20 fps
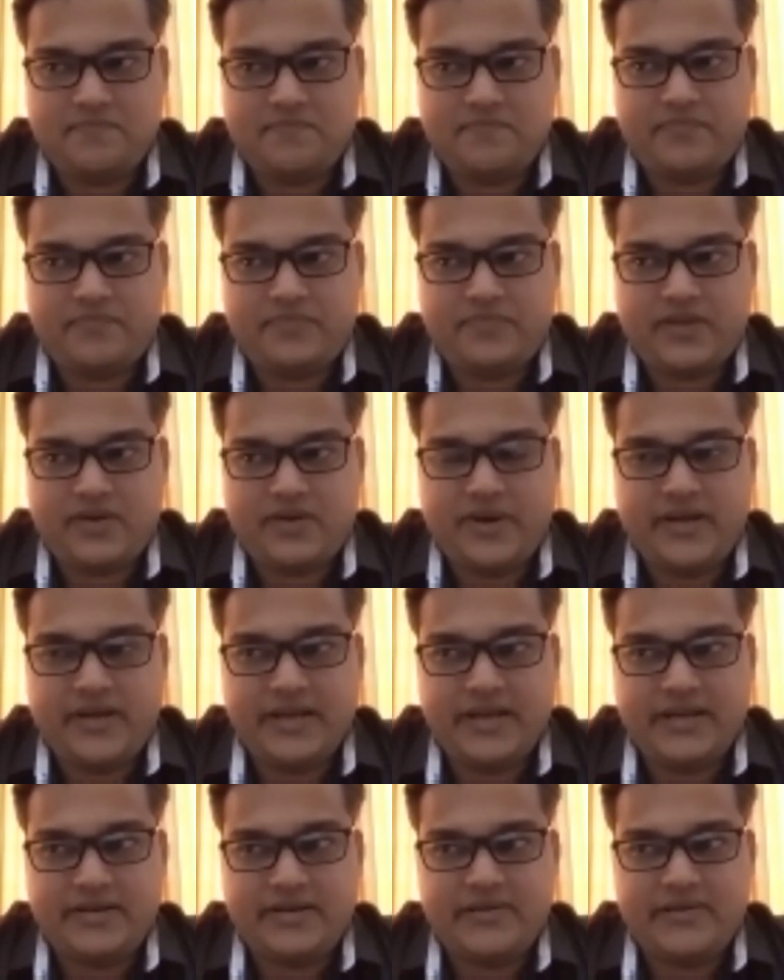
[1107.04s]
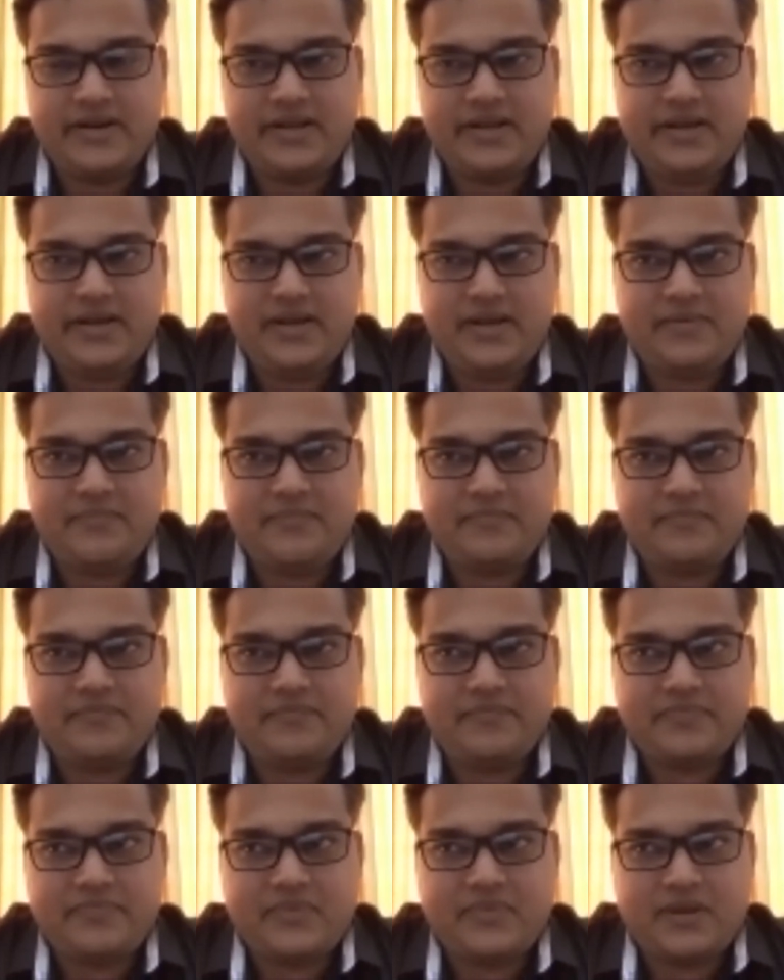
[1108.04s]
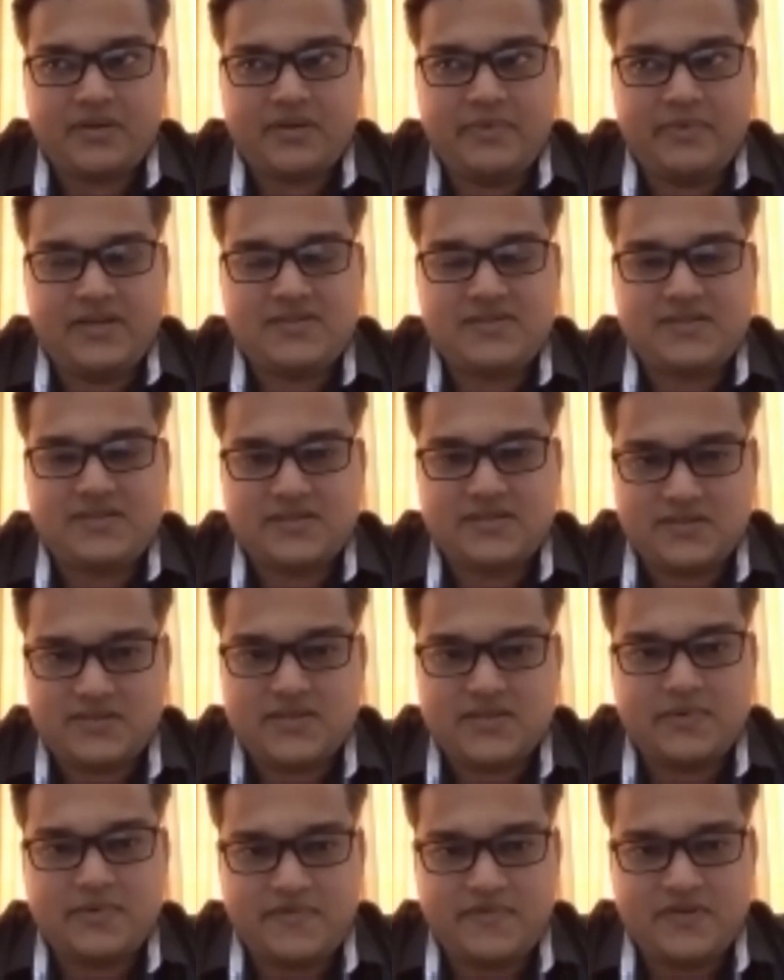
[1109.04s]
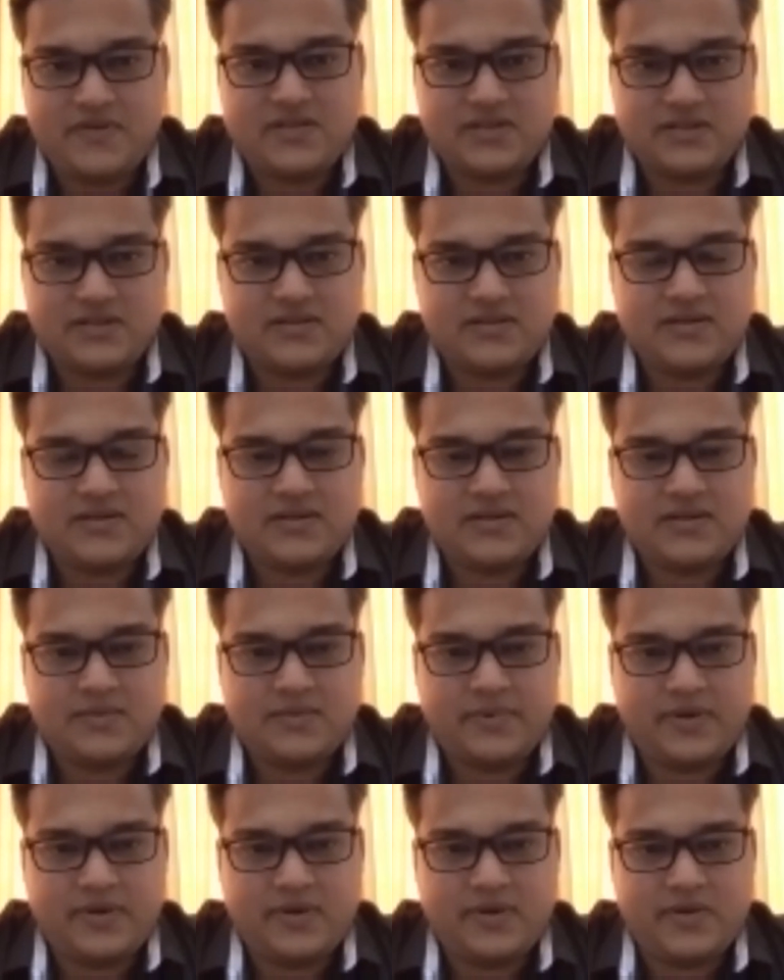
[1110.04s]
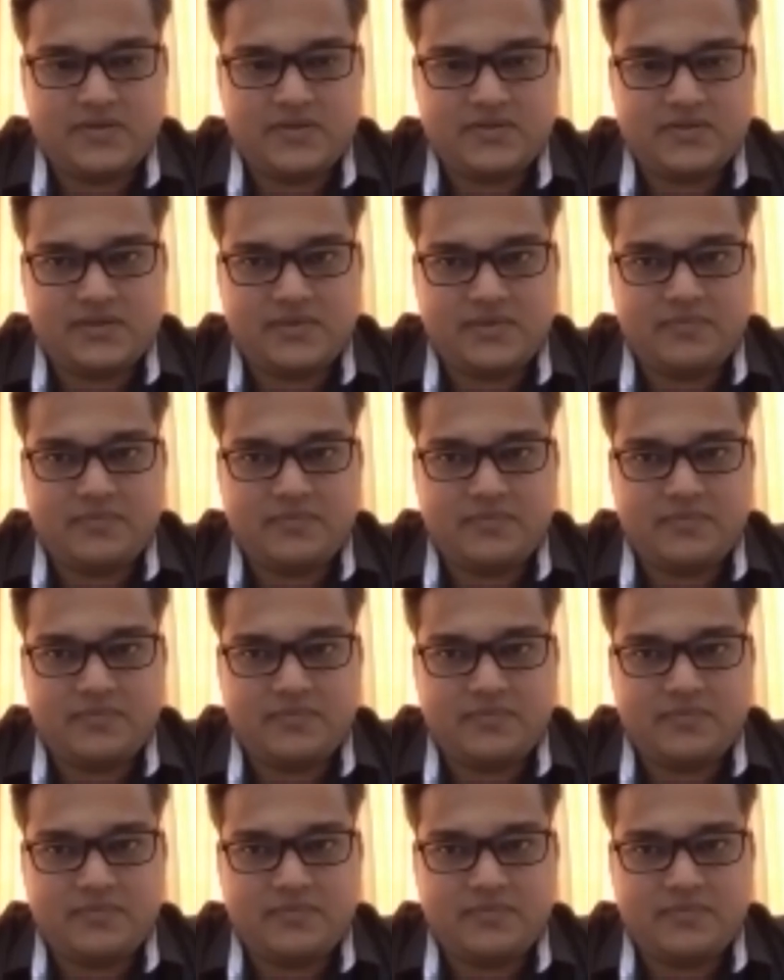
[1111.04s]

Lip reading: it really makes the system efficient, because